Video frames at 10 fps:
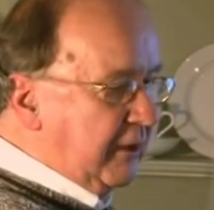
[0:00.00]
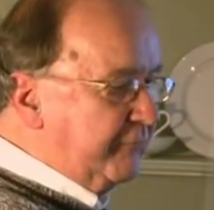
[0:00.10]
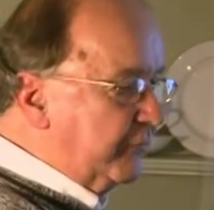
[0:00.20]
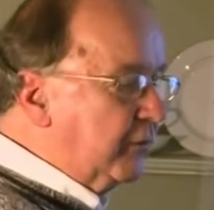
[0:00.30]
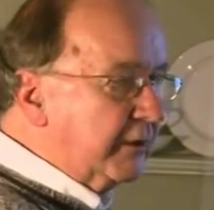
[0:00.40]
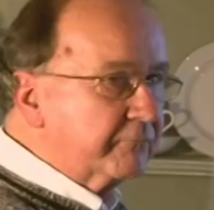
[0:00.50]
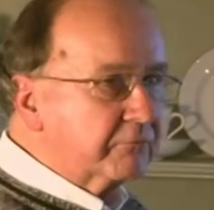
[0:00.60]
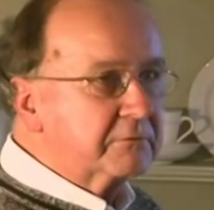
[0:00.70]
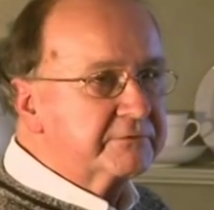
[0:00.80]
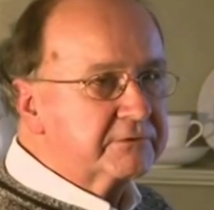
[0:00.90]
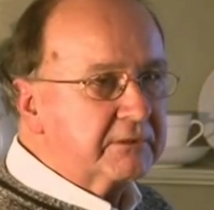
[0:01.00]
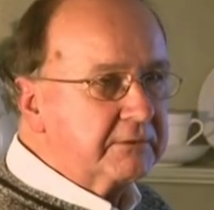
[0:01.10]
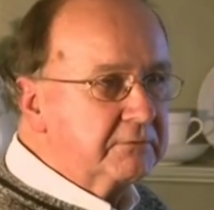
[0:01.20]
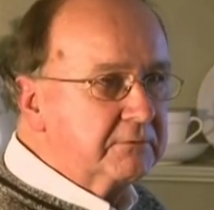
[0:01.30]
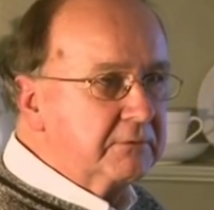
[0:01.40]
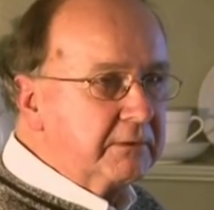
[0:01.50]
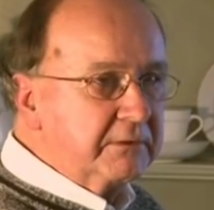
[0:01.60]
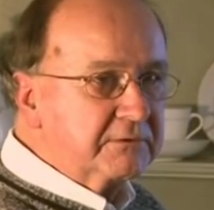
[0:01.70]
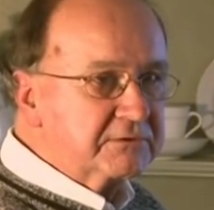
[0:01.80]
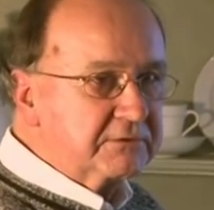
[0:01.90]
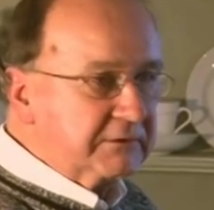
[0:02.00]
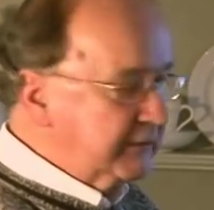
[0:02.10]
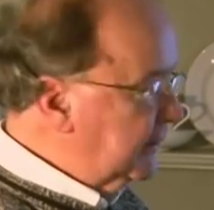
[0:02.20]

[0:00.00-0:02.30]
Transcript: awful lot of real estate in the city